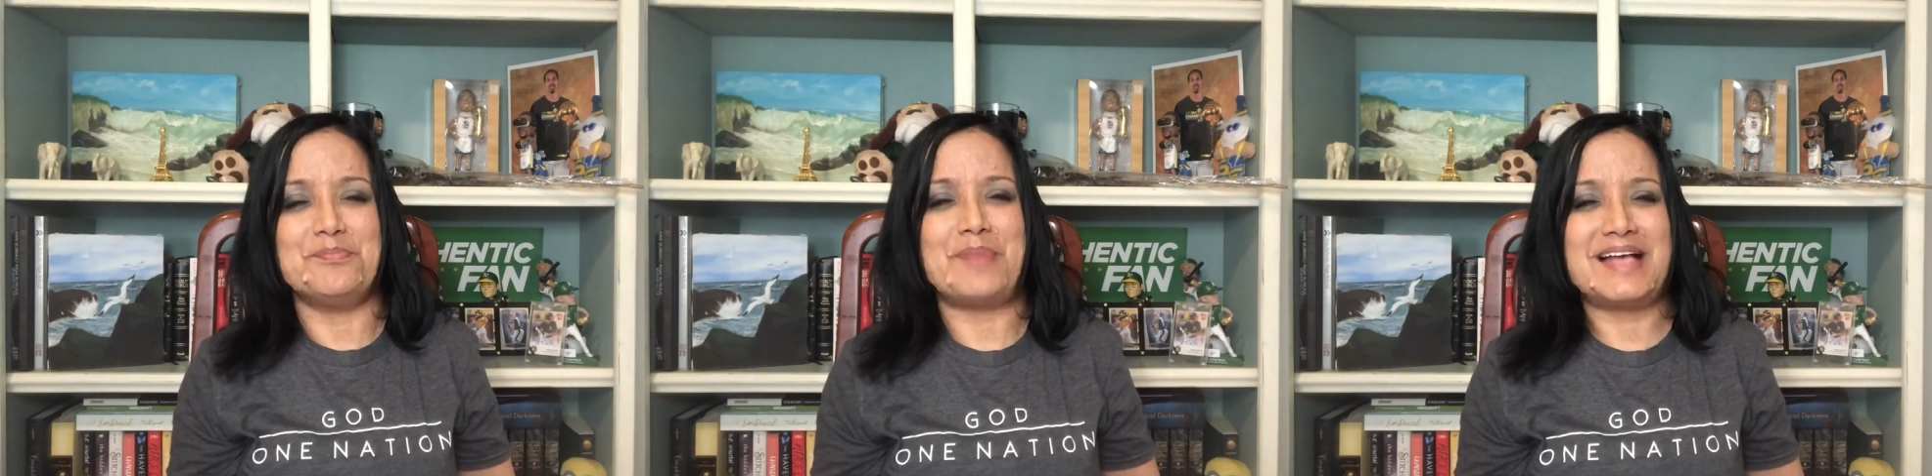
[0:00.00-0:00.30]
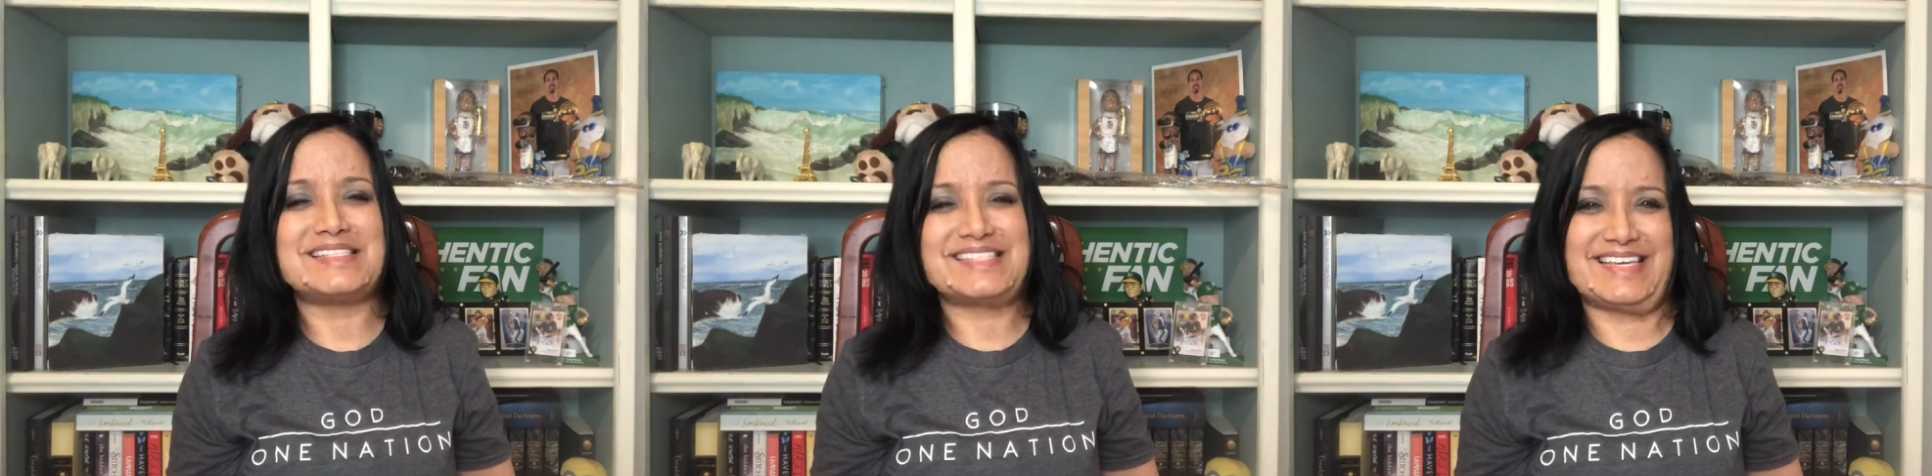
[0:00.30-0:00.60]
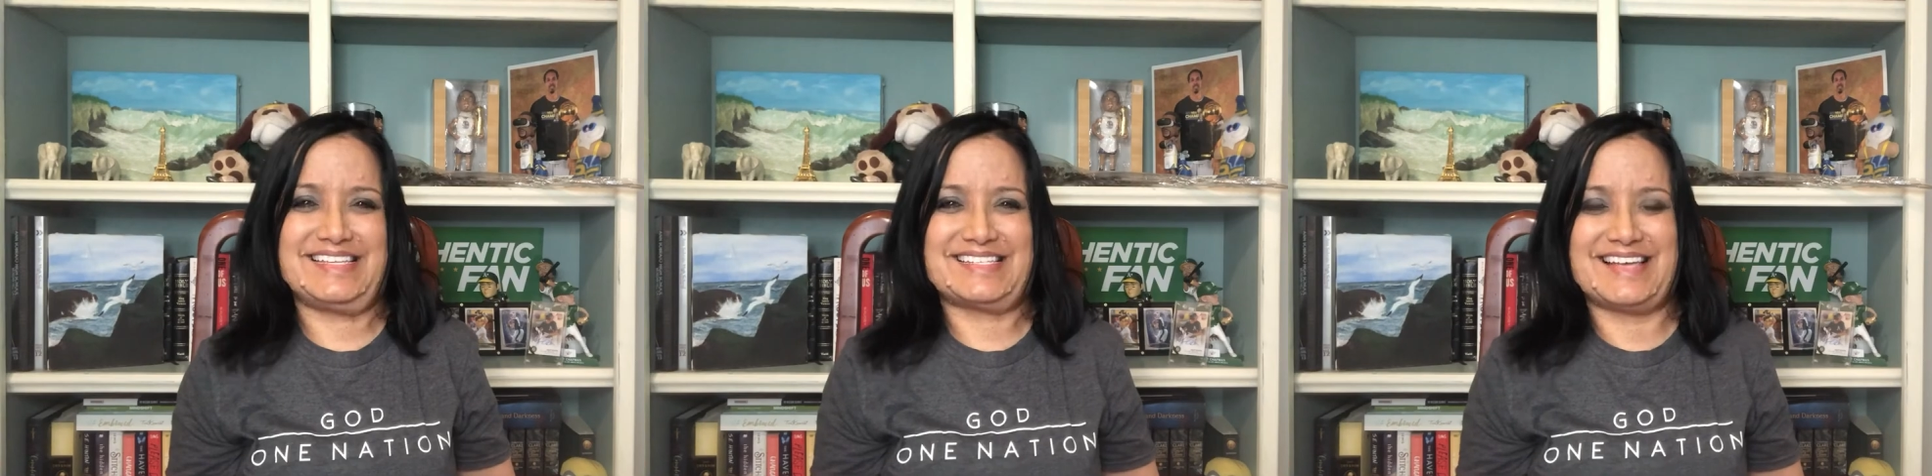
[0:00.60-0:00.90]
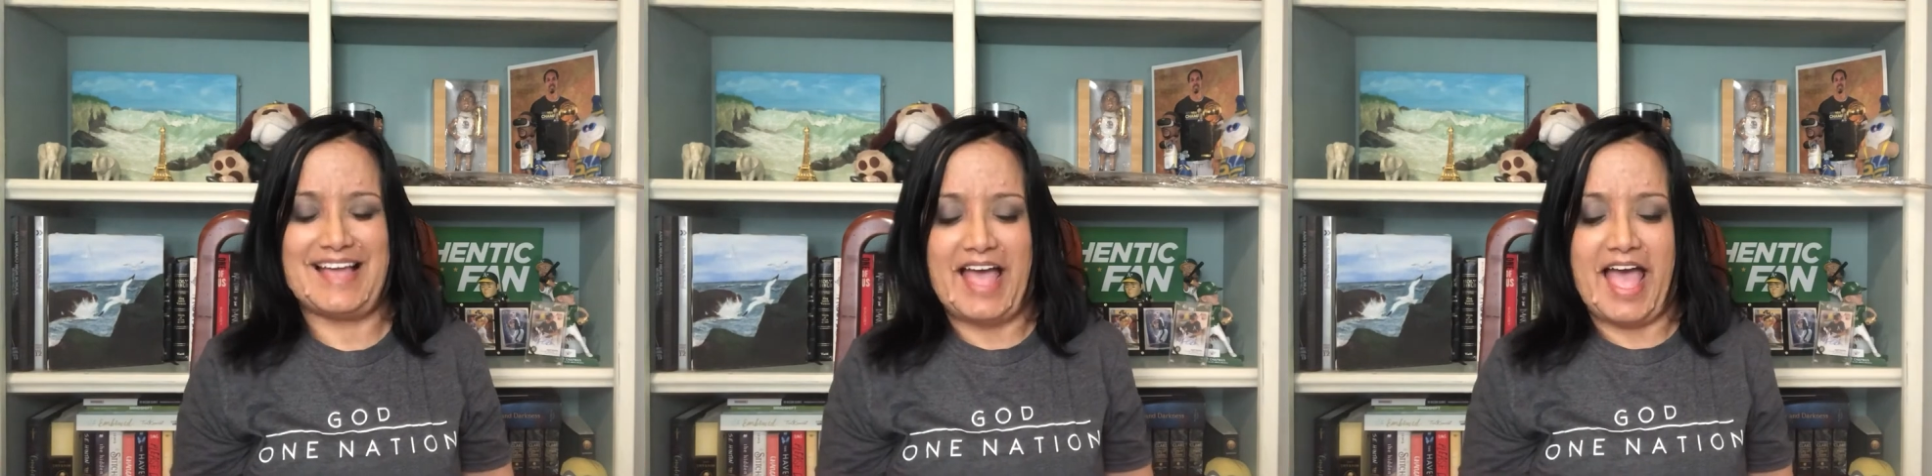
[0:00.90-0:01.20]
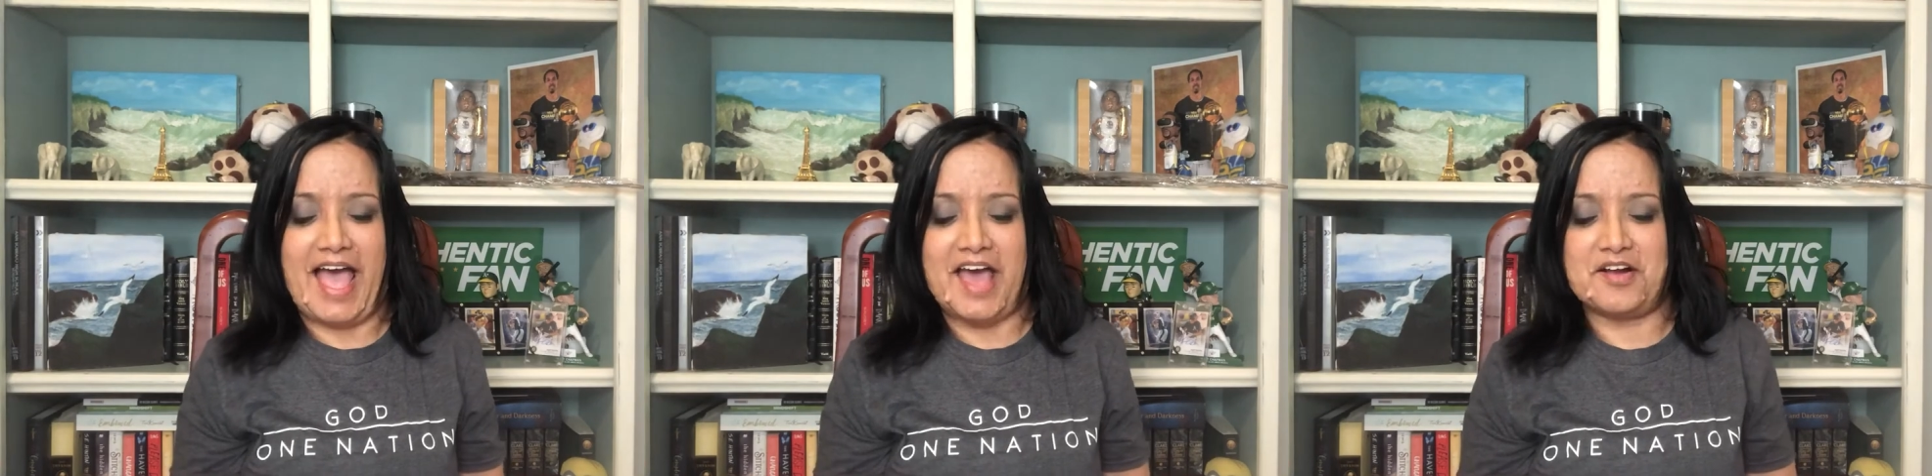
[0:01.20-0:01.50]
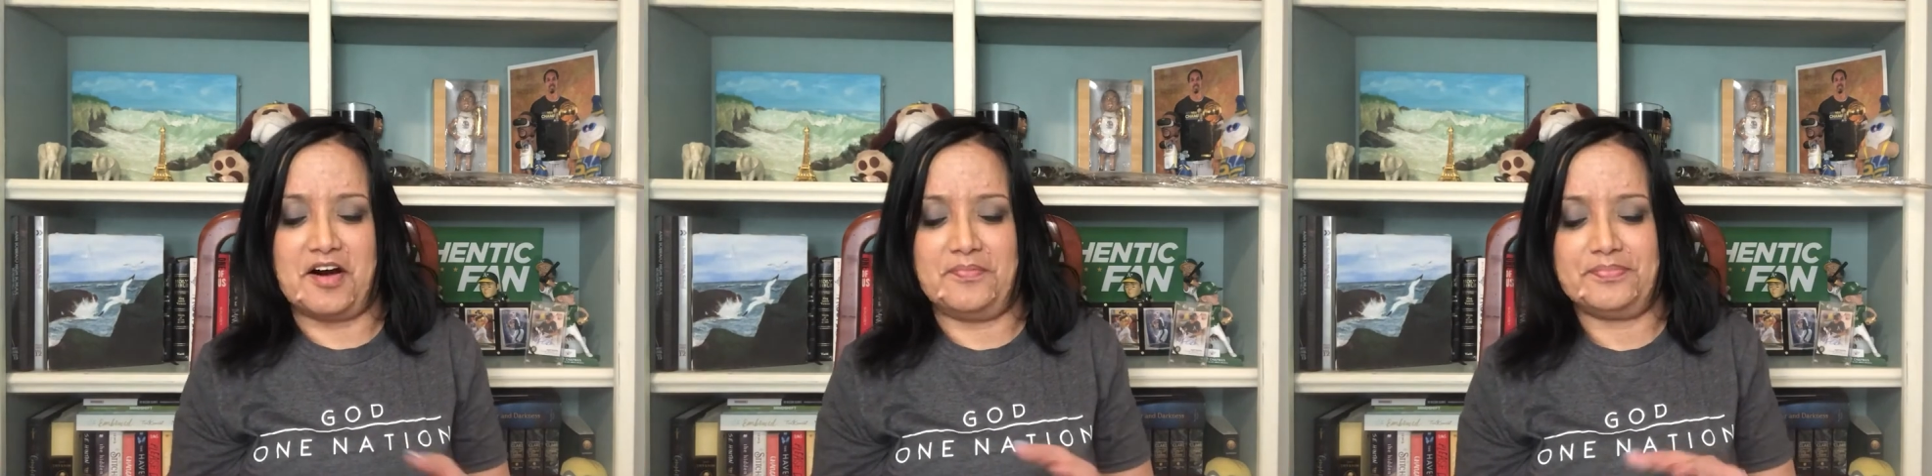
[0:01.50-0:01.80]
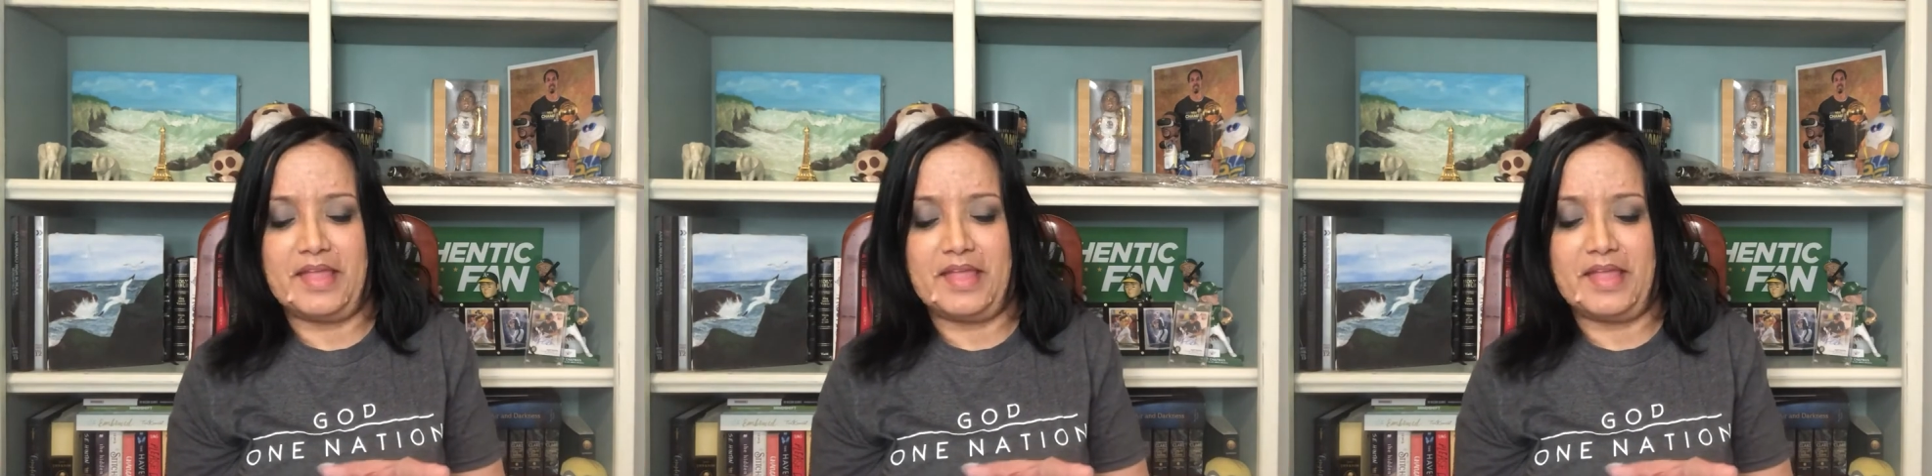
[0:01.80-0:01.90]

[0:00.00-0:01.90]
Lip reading: besties at all.